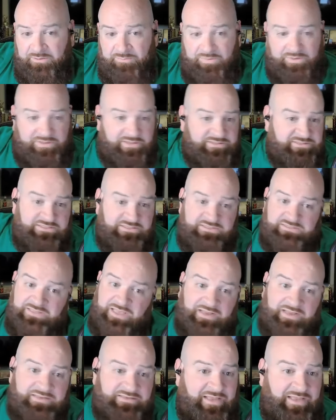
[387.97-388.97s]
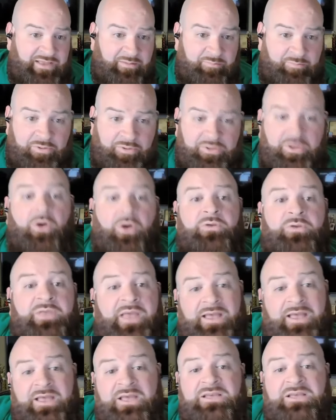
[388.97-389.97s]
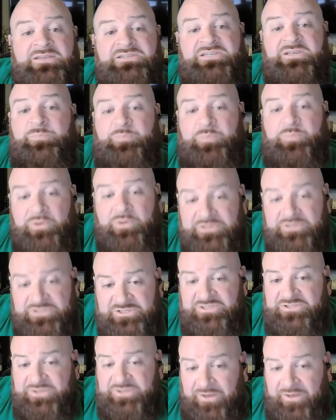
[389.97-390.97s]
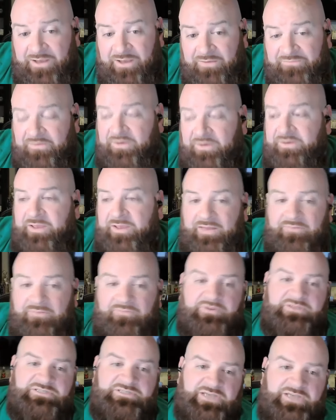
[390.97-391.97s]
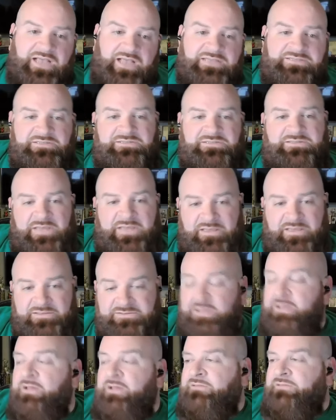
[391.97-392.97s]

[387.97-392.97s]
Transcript: Because she's not a damn bully. Oh, yeah. She pushes off on every shot she takes.